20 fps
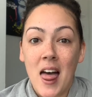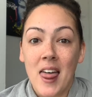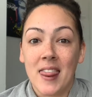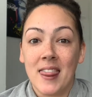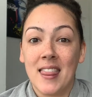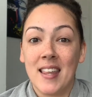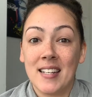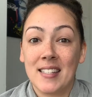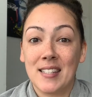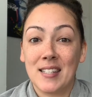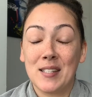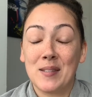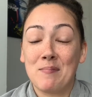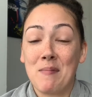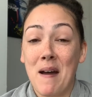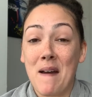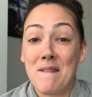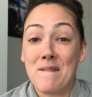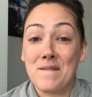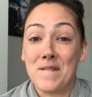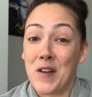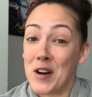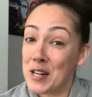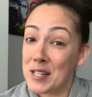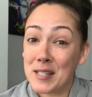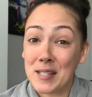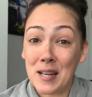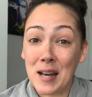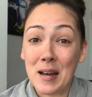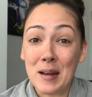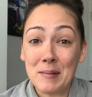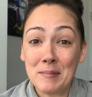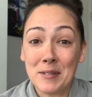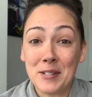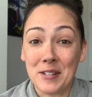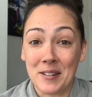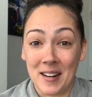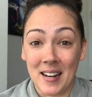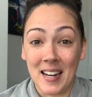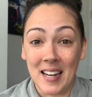This is my first time
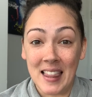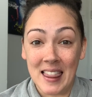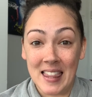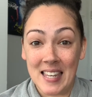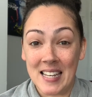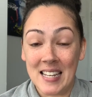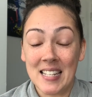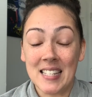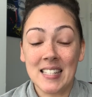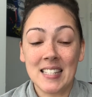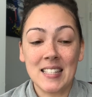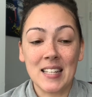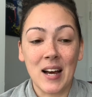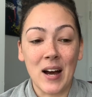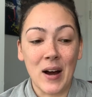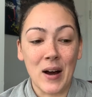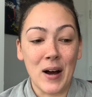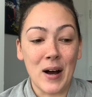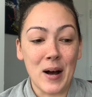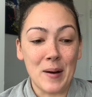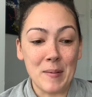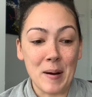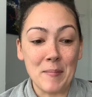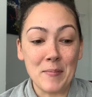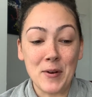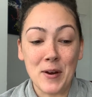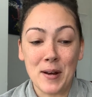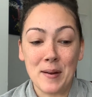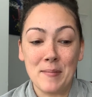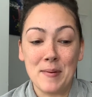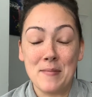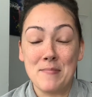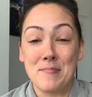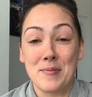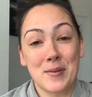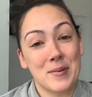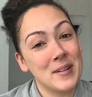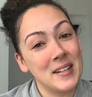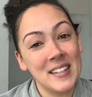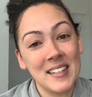trying this. I'm going to be
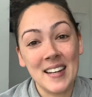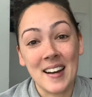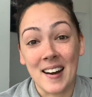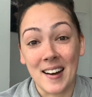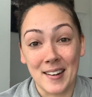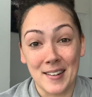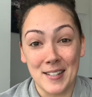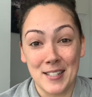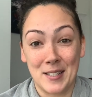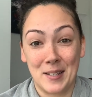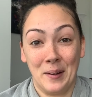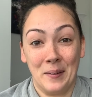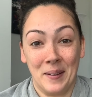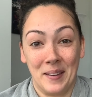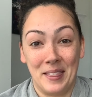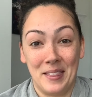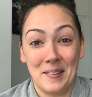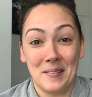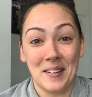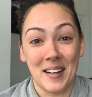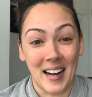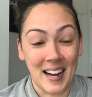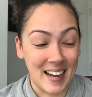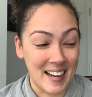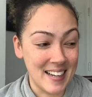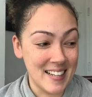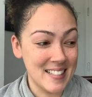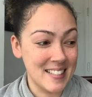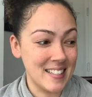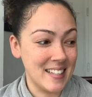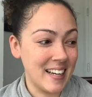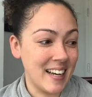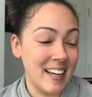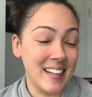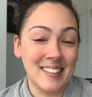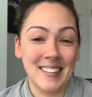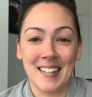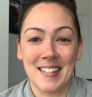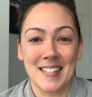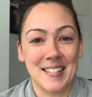brutally honest with you guys.
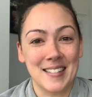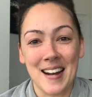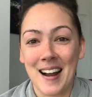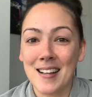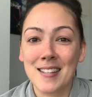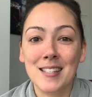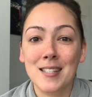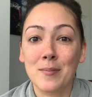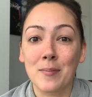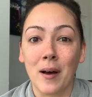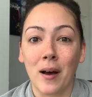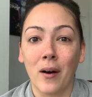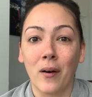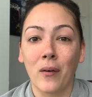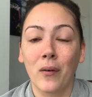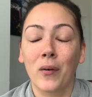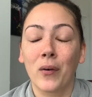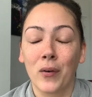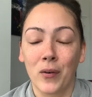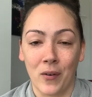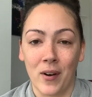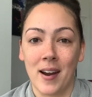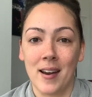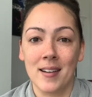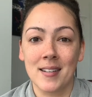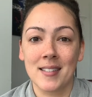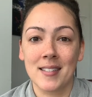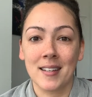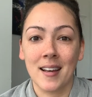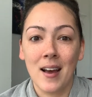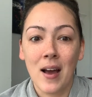It does not smell great,